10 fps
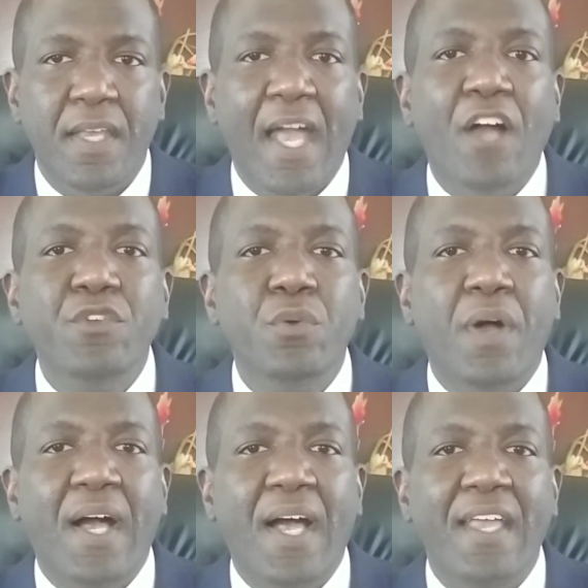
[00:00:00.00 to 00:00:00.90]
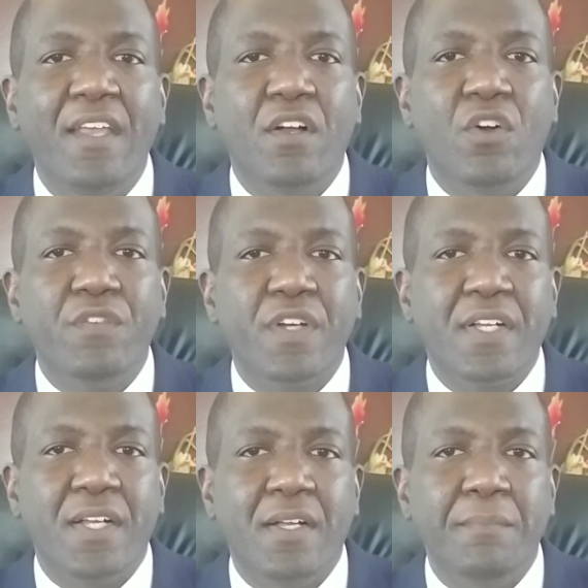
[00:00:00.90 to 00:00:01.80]
how do I
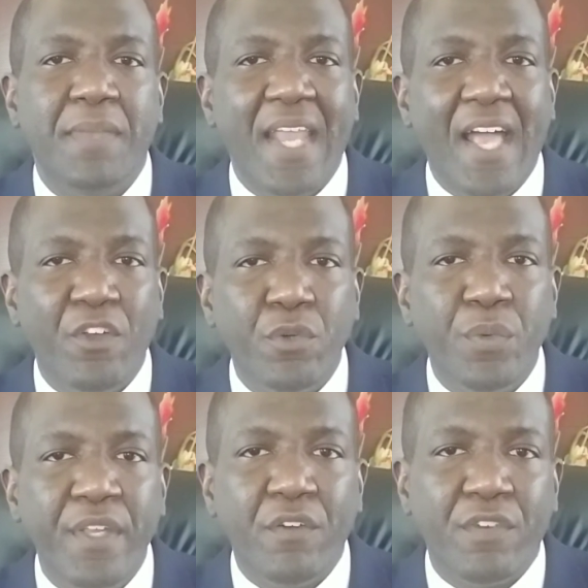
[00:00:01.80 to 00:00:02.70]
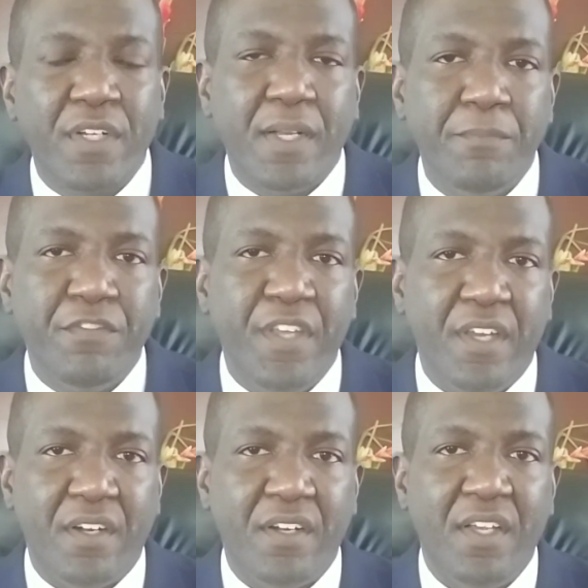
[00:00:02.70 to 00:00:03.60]
overcome and how do we overcome
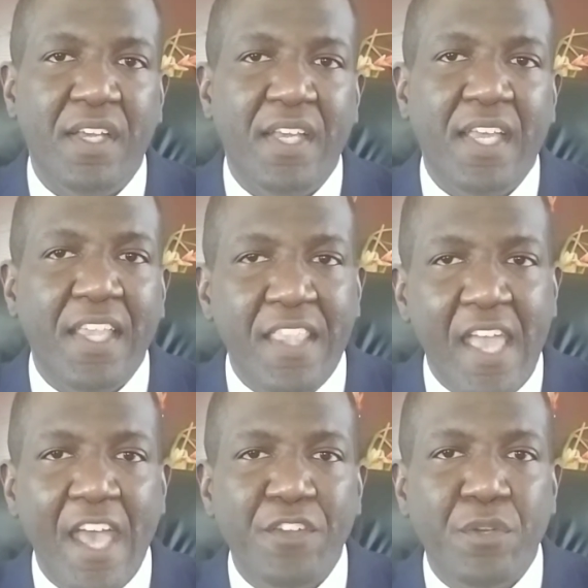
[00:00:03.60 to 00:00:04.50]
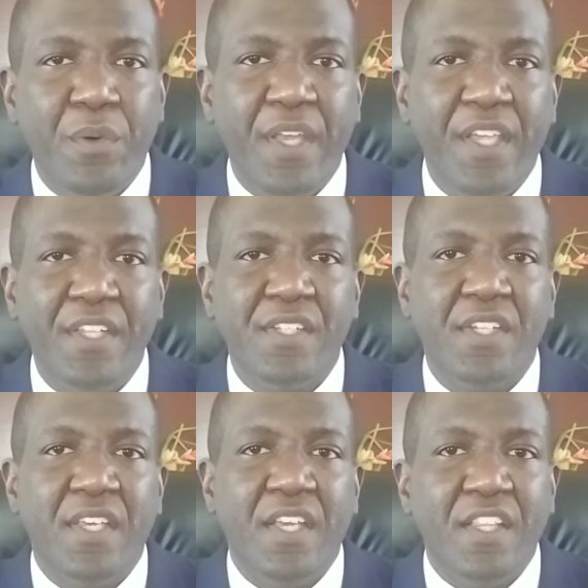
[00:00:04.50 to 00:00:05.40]
fear? And the answer is
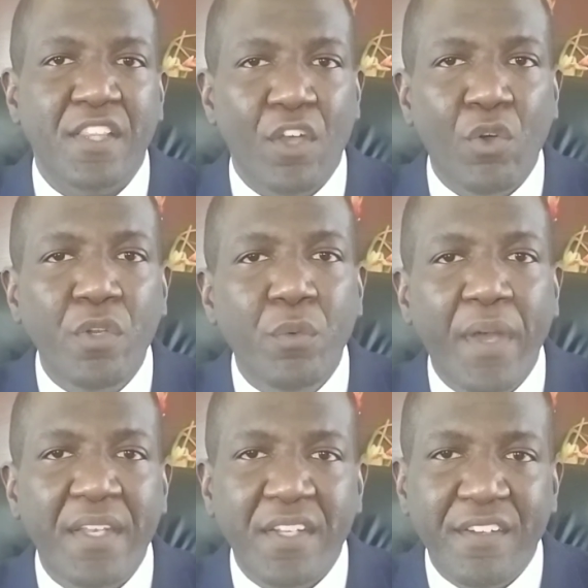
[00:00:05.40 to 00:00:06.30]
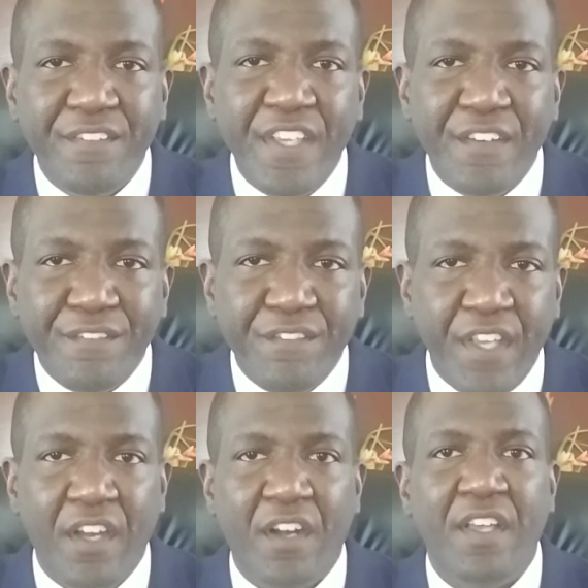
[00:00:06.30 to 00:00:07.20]
the only way to defeat
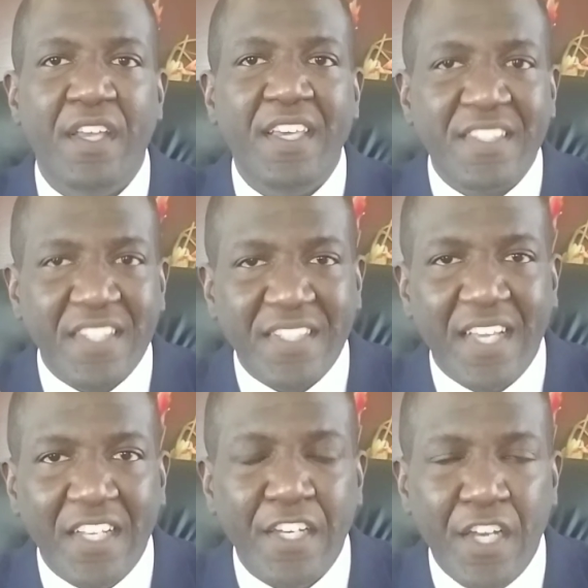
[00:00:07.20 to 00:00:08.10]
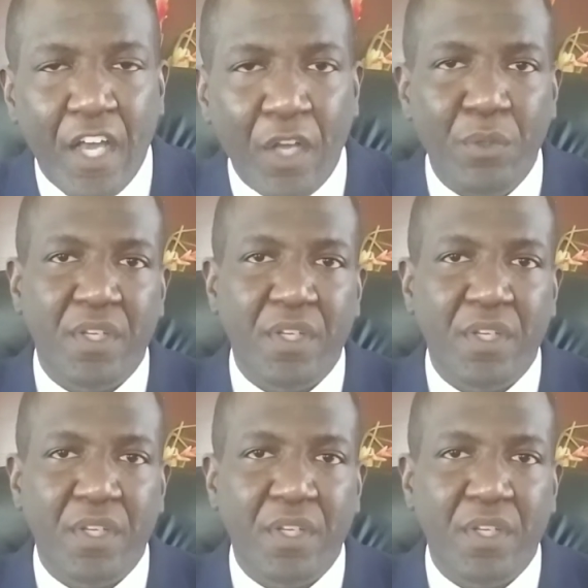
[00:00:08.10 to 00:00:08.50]
fear is to tell it no.